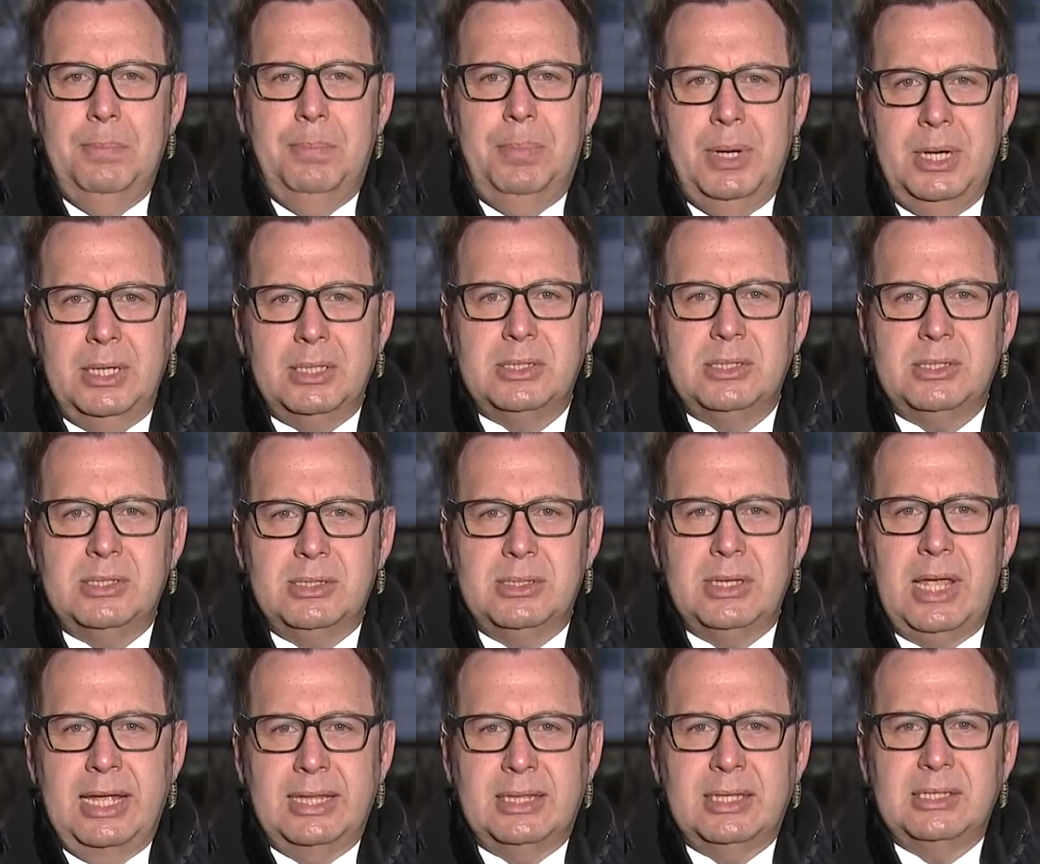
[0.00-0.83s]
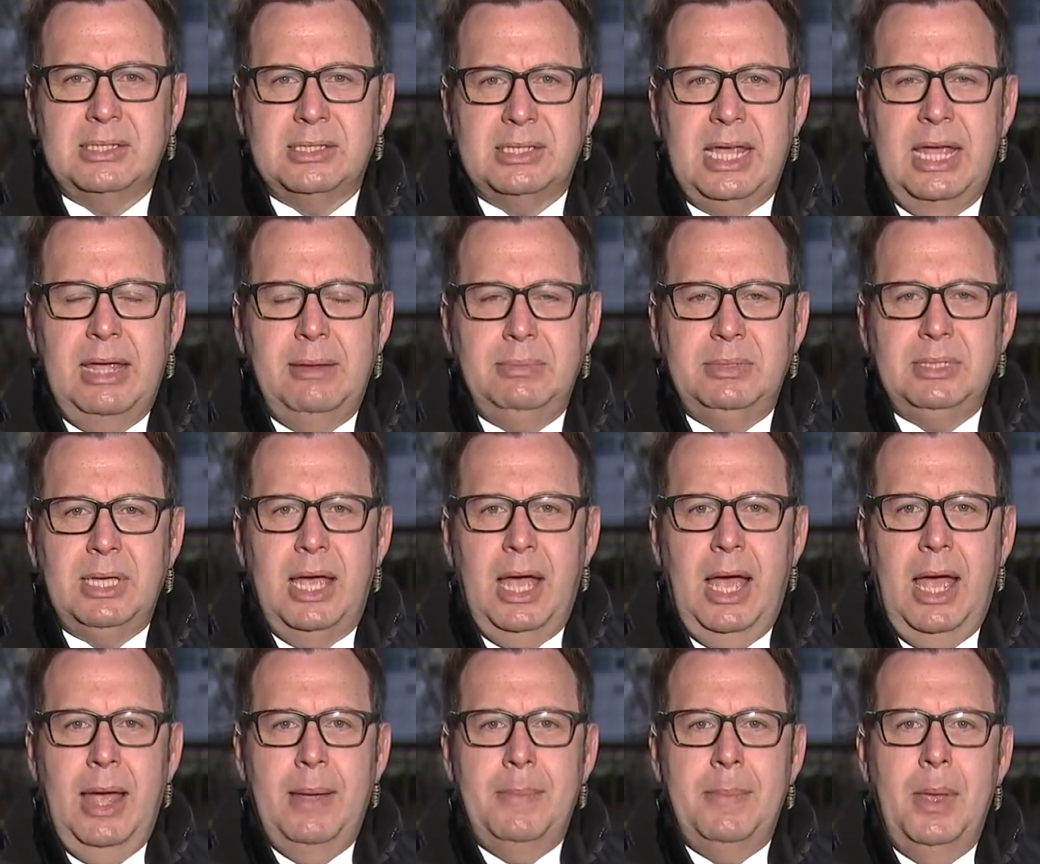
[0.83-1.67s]
but it's at the same
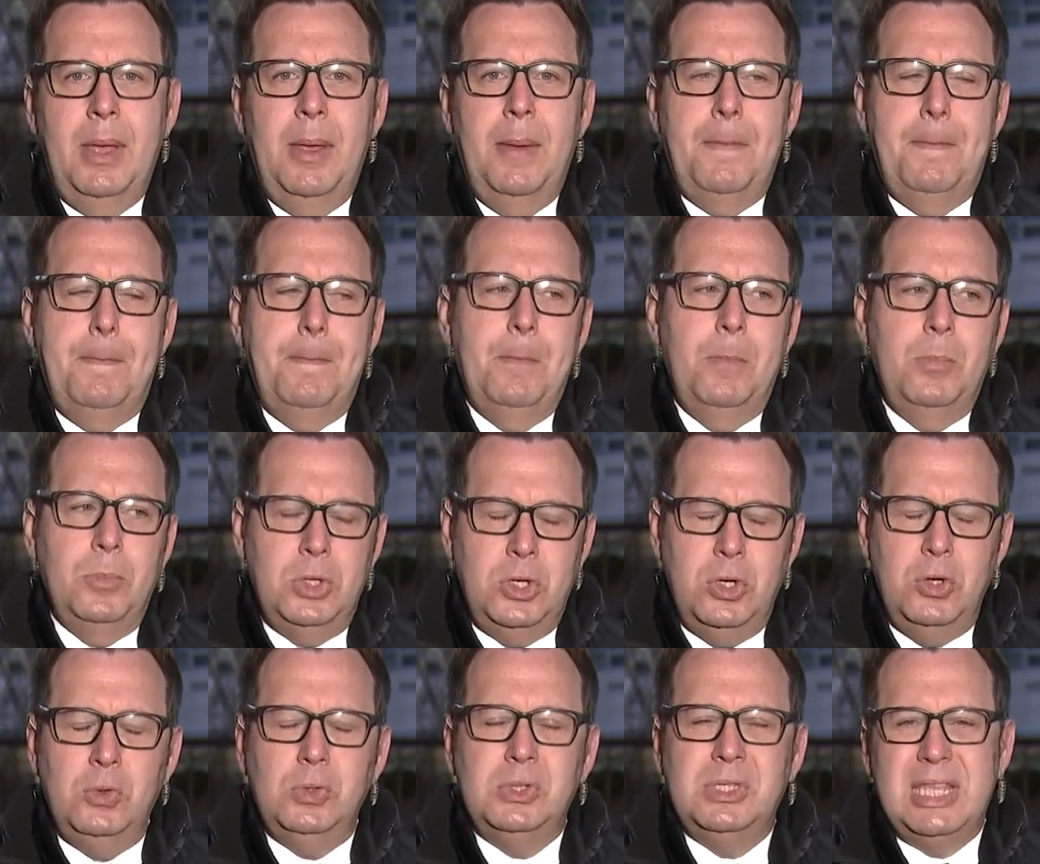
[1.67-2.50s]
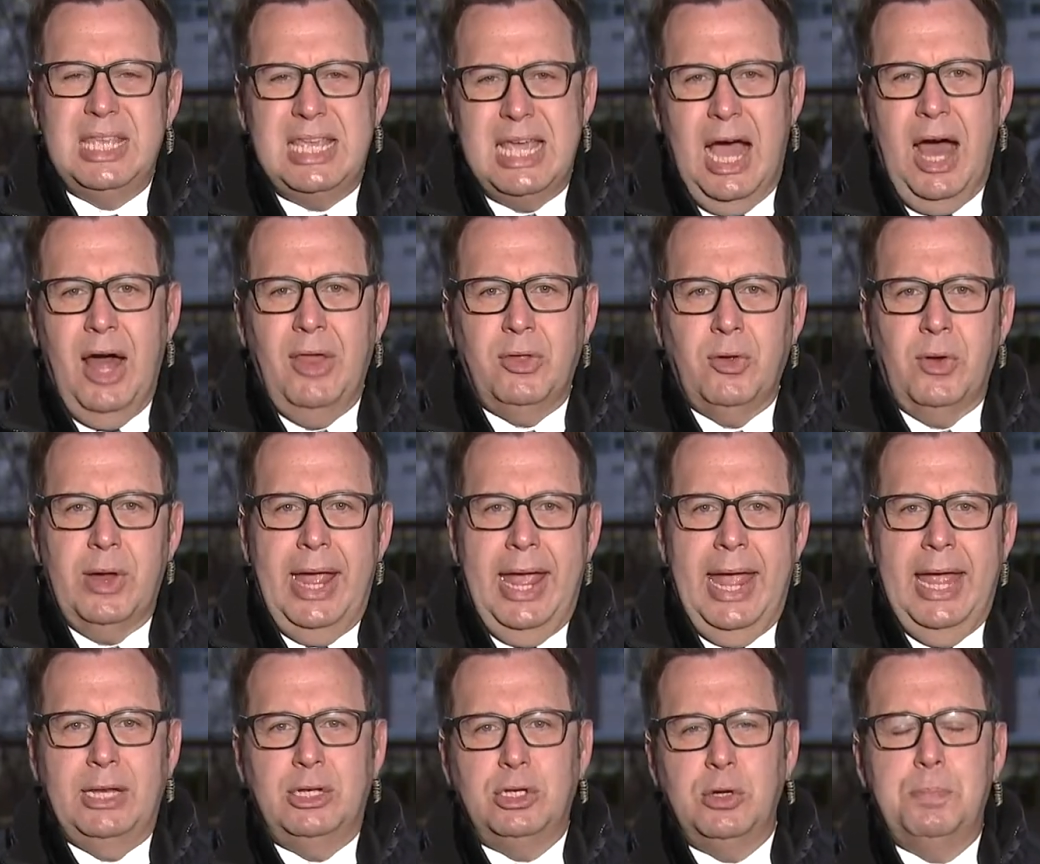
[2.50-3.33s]
time use the other
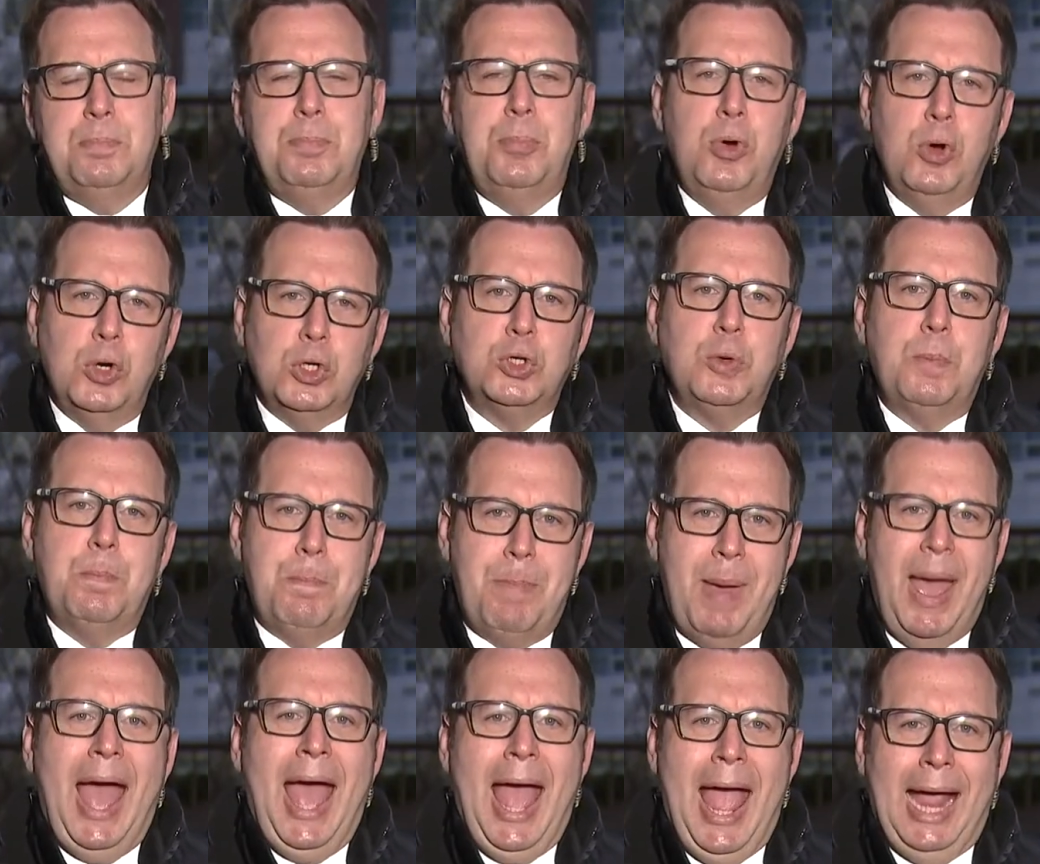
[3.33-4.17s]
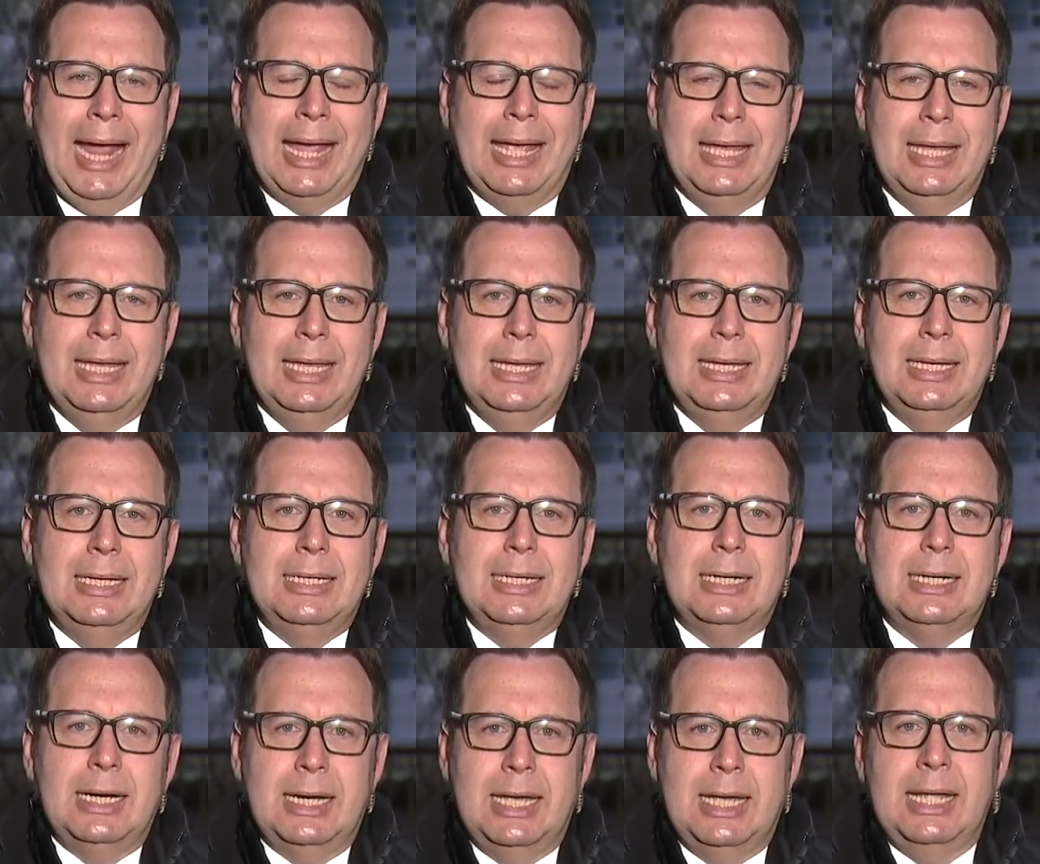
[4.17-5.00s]
hand to push back
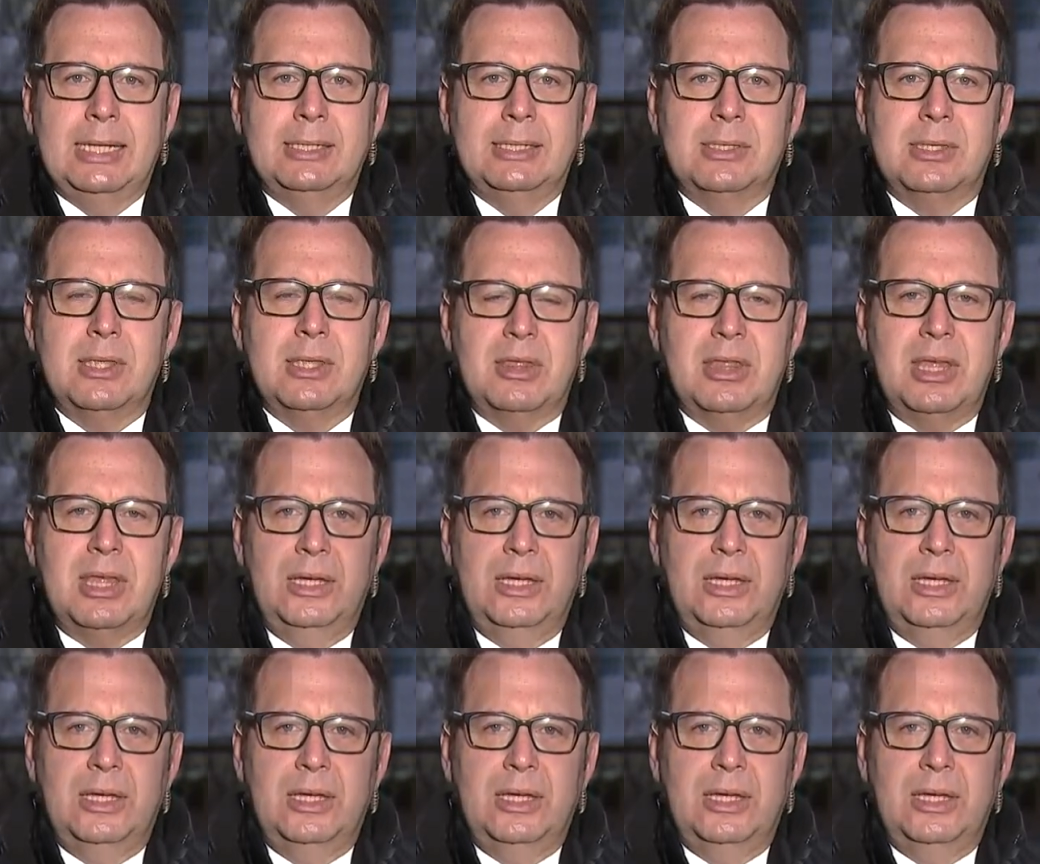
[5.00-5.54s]
against the